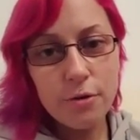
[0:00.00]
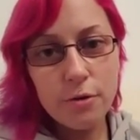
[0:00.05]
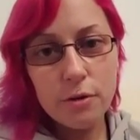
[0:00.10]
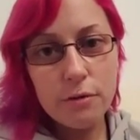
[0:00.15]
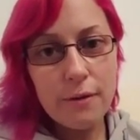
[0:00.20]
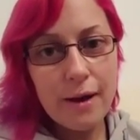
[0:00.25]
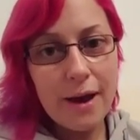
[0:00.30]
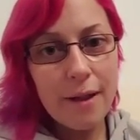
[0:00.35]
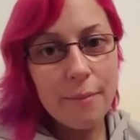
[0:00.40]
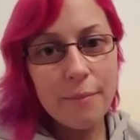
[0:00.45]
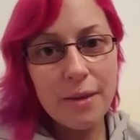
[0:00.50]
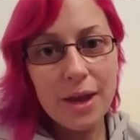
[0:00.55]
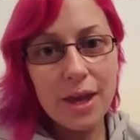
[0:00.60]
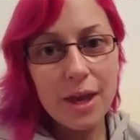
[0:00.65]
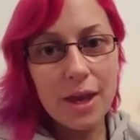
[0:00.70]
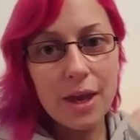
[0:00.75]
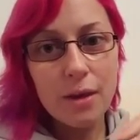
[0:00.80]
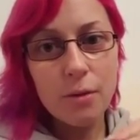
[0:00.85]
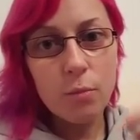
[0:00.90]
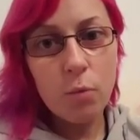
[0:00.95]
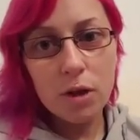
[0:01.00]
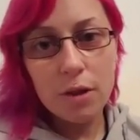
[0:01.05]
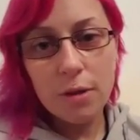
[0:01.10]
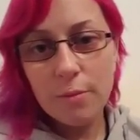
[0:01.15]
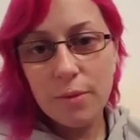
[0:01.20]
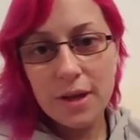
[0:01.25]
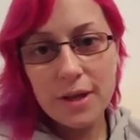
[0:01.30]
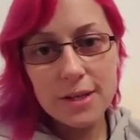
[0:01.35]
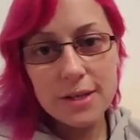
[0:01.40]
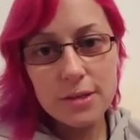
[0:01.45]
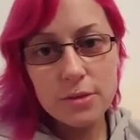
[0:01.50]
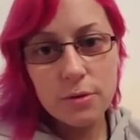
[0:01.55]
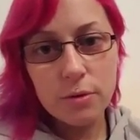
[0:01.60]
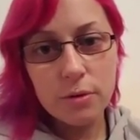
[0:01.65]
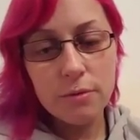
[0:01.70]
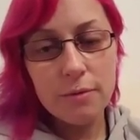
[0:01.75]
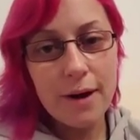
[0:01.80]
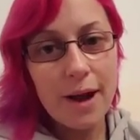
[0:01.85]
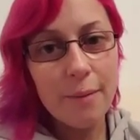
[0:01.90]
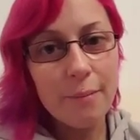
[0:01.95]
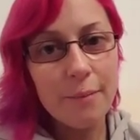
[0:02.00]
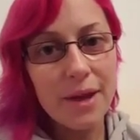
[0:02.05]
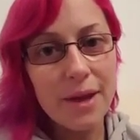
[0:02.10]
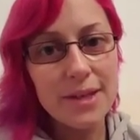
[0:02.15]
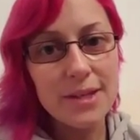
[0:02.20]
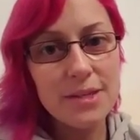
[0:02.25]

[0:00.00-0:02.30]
all around me and wallabies all around me.